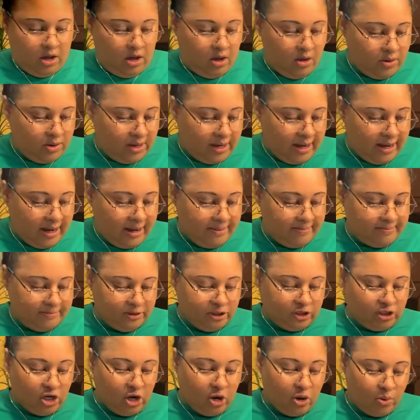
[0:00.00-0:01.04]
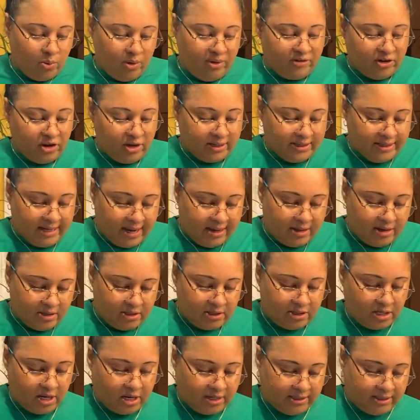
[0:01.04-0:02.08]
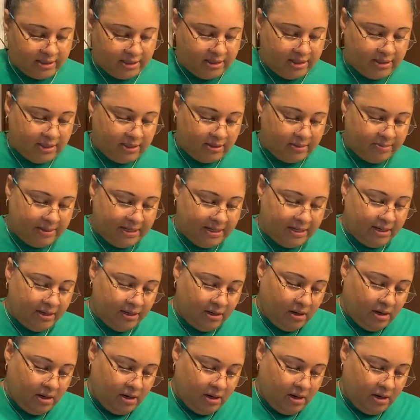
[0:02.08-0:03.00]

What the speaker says: Okay, so we've cooked down our sauce a little bit.